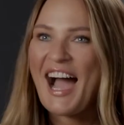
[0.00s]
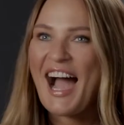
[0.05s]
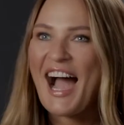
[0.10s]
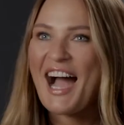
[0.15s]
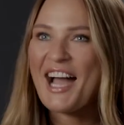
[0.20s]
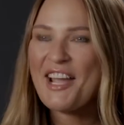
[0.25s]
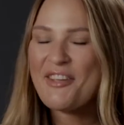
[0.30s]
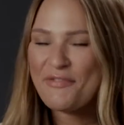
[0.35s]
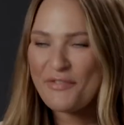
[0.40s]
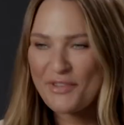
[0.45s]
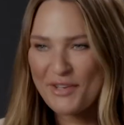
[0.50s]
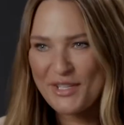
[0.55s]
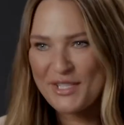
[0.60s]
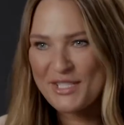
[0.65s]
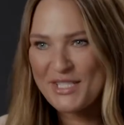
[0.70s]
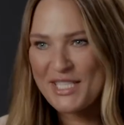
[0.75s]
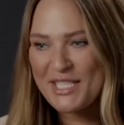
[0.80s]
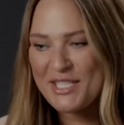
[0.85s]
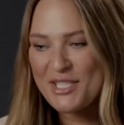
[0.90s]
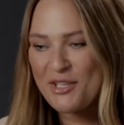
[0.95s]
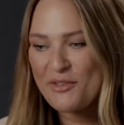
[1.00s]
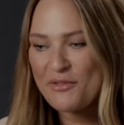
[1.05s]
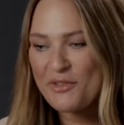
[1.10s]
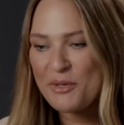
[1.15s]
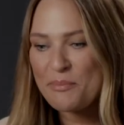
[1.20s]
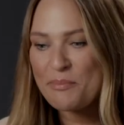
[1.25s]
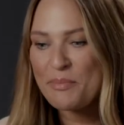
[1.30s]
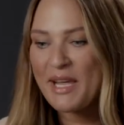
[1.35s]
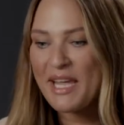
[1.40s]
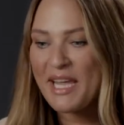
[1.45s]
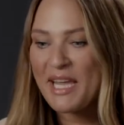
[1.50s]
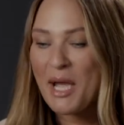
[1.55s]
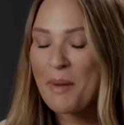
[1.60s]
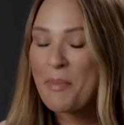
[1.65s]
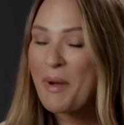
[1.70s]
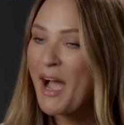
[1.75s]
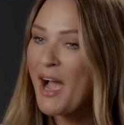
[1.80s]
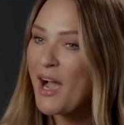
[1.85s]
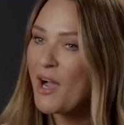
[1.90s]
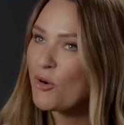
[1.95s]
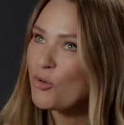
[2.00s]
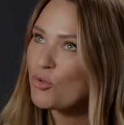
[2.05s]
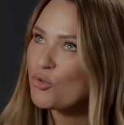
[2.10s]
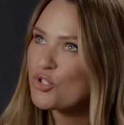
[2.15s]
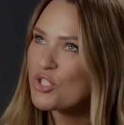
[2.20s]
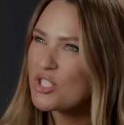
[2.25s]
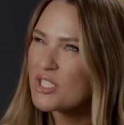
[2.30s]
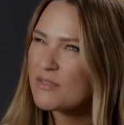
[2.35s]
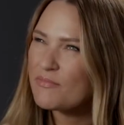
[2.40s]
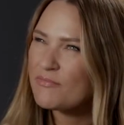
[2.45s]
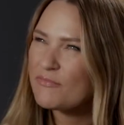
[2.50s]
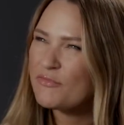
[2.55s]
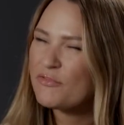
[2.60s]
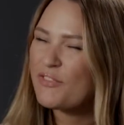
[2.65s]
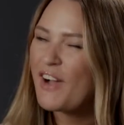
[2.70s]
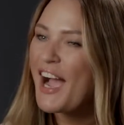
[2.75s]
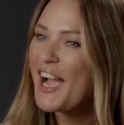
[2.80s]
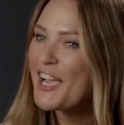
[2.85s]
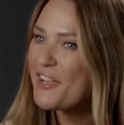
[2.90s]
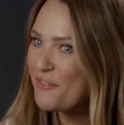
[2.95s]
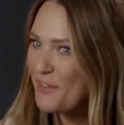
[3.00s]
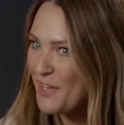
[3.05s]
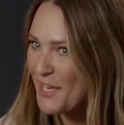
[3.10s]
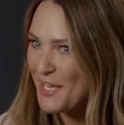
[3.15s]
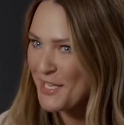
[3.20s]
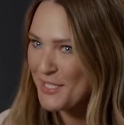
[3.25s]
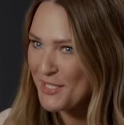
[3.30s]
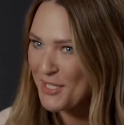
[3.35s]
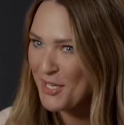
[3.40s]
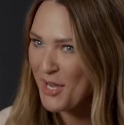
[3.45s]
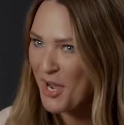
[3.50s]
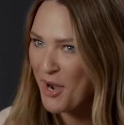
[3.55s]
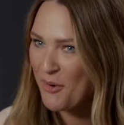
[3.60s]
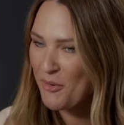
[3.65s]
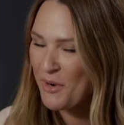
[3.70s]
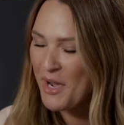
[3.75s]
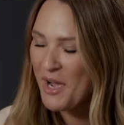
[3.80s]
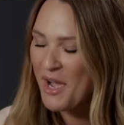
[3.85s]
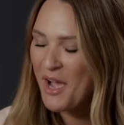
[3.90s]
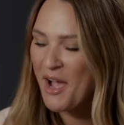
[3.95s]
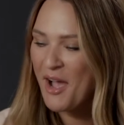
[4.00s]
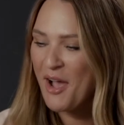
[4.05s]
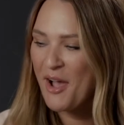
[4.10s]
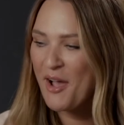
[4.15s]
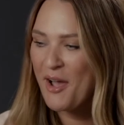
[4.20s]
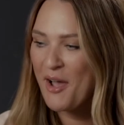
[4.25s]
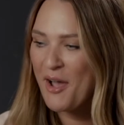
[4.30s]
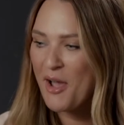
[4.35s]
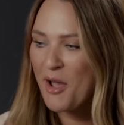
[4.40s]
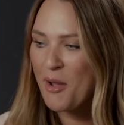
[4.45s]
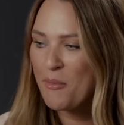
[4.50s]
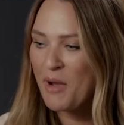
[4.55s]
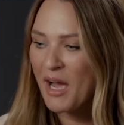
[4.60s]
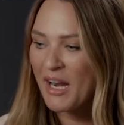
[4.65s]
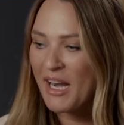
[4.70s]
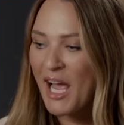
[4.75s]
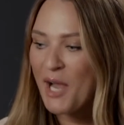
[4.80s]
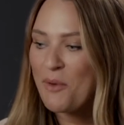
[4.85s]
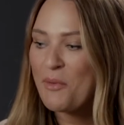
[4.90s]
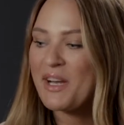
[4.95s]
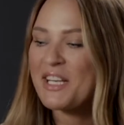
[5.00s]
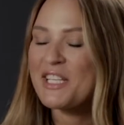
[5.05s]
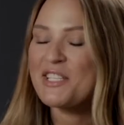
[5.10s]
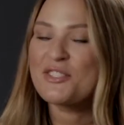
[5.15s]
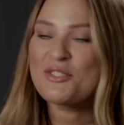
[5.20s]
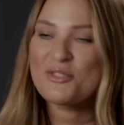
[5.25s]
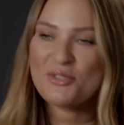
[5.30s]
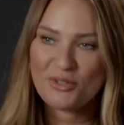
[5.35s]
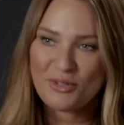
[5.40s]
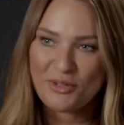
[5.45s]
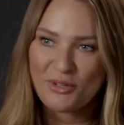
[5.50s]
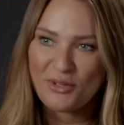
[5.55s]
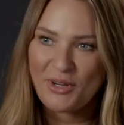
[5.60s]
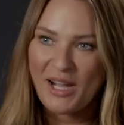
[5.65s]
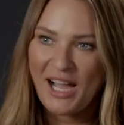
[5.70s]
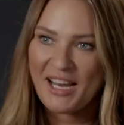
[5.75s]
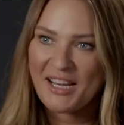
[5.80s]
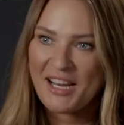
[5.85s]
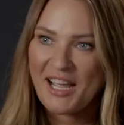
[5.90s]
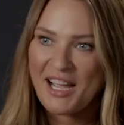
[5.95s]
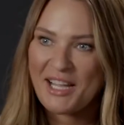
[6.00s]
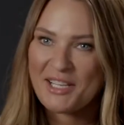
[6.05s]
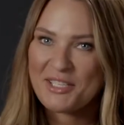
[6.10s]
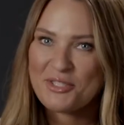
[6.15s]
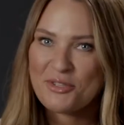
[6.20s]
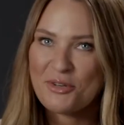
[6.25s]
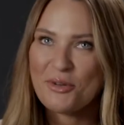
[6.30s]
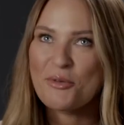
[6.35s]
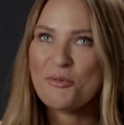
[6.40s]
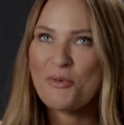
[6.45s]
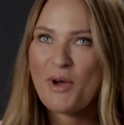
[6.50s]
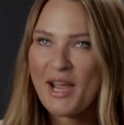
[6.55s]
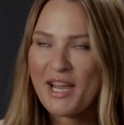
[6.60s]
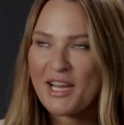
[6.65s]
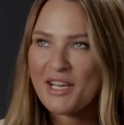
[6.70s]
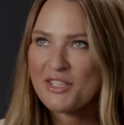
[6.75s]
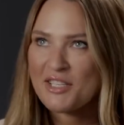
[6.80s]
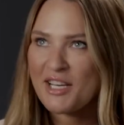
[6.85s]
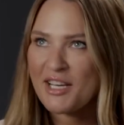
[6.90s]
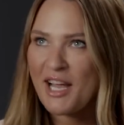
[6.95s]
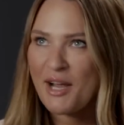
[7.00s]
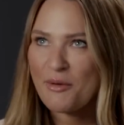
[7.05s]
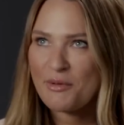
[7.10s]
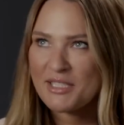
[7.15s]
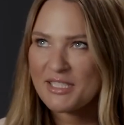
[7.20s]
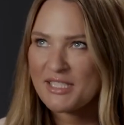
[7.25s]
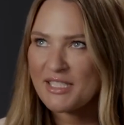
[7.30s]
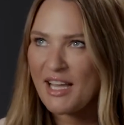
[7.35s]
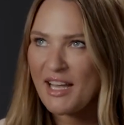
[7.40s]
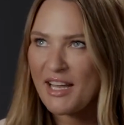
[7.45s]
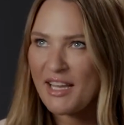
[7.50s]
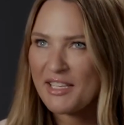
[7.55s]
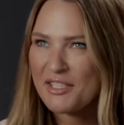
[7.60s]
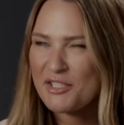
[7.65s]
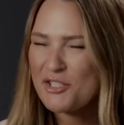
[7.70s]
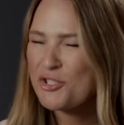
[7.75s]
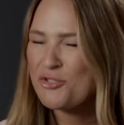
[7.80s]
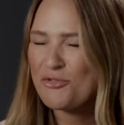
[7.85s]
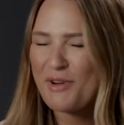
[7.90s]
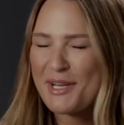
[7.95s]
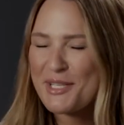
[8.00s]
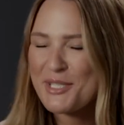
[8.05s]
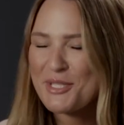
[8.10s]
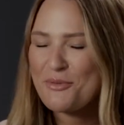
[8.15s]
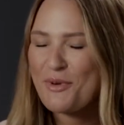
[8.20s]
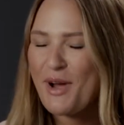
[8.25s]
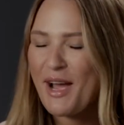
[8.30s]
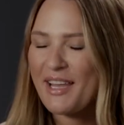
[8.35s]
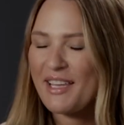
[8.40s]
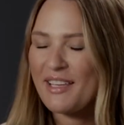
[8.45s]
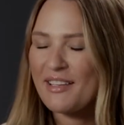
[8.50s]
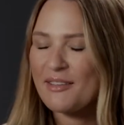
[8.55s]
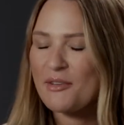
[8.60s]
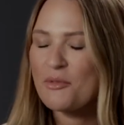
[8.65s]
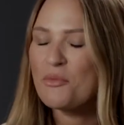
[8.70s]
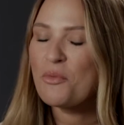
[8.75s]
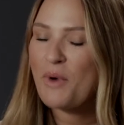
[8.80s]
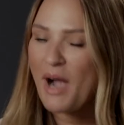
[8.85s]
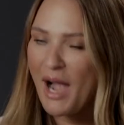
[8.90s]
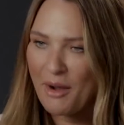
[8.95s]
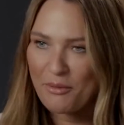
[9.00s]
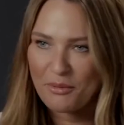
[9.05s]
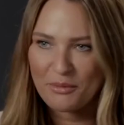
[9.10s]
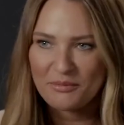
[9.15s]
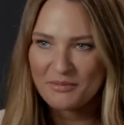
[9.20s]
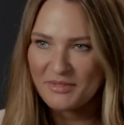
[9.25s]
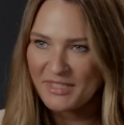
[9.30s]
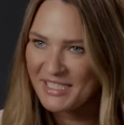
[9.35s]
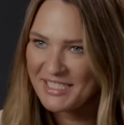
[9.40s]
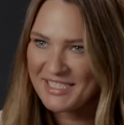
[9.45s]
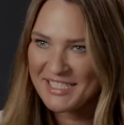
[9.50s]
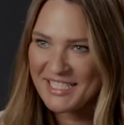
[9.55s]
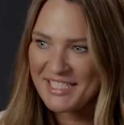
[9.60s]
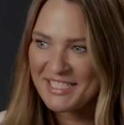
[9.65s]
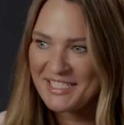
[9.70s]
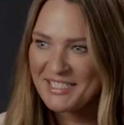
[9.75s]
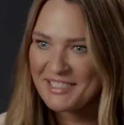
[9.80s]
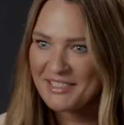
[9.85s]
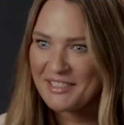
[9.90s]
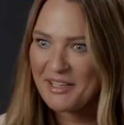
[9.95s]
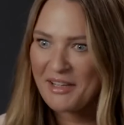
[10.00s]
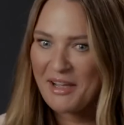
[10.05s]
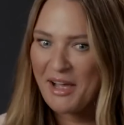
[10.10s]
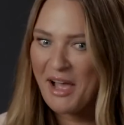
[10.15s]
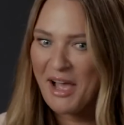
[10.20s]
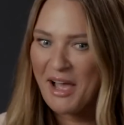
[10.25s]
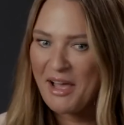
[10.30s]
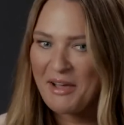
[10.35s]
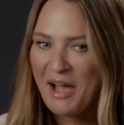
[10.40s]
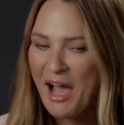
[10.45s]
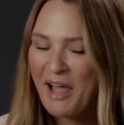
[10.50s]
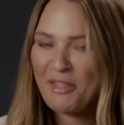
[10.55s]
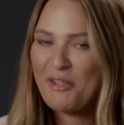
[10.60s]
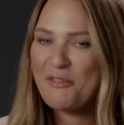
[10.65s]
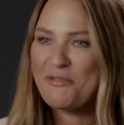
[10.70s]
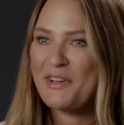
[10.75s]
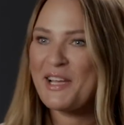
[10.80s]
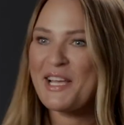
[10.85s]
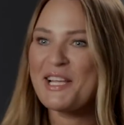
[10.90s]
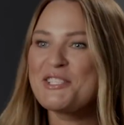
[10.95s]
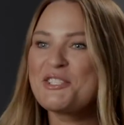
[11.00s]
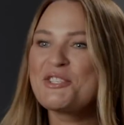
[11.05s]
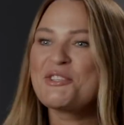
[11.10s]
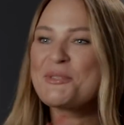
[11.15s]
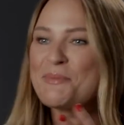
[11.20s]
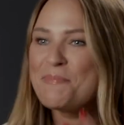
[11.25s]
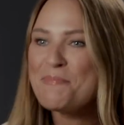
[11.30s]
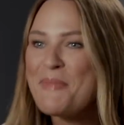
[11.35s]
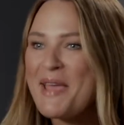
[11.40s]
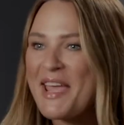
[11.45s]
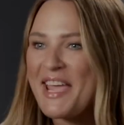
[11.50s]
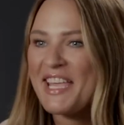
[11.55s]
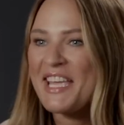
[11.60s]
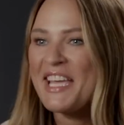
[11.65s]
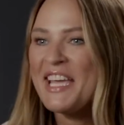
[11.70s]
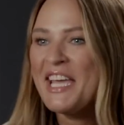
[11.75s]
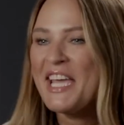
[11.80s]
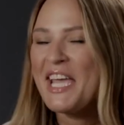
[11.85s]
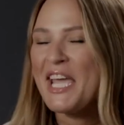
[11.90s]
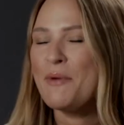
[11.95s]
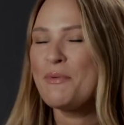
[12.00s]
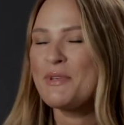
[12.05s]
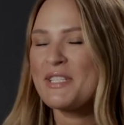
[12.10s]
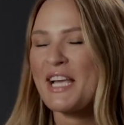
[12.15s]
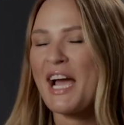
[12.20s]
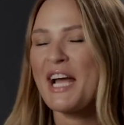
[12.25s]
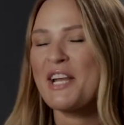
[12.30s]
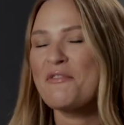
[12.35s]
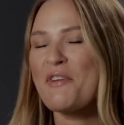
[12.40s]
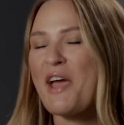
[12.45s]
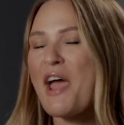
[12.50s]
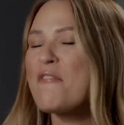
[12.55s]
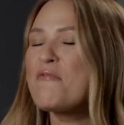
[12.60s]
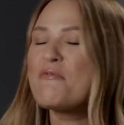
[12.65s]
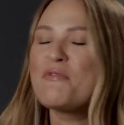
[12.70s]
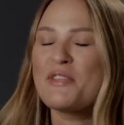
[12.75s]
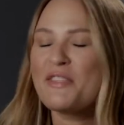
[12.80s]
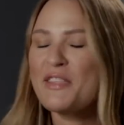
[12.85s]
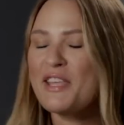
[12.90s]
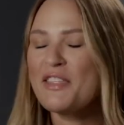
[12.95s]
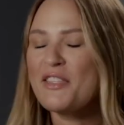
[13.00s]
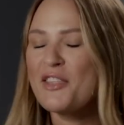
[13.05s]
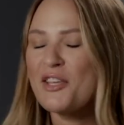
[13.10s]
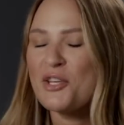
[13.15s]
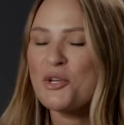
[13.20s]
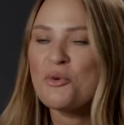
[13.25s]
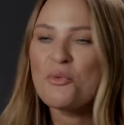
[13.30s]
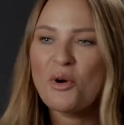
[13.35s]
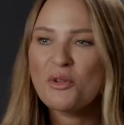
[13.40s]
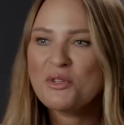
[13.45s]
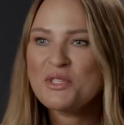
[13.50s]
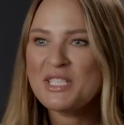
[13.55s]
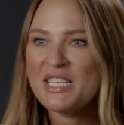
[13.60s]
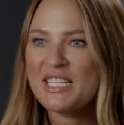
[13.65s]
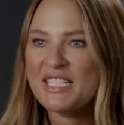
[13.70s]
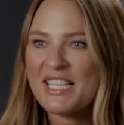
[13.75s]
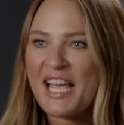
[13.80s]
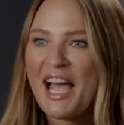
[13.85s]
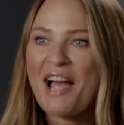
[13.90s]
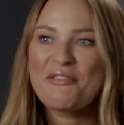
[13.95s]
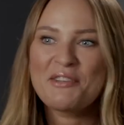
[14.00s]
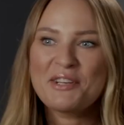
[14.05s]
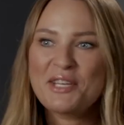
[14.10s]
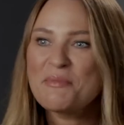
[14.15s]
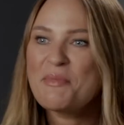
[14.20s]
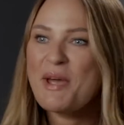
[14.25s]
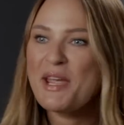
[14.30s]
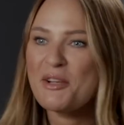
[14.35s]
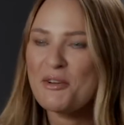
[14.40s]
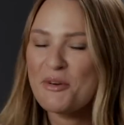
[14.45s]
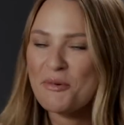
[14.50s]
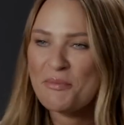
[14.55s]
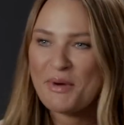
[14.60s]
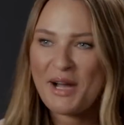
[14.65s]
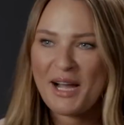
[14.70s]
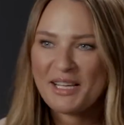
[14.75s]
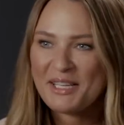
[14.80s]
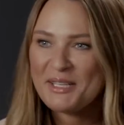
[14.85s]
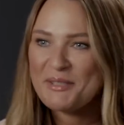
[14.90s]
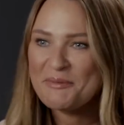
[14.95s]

I first discovered B about 5 years ago. And I went in store and I saw the range and I was like, straight away, wow, I love it. It's just me. It was kind of everything that you wanted to have in your makeup bag.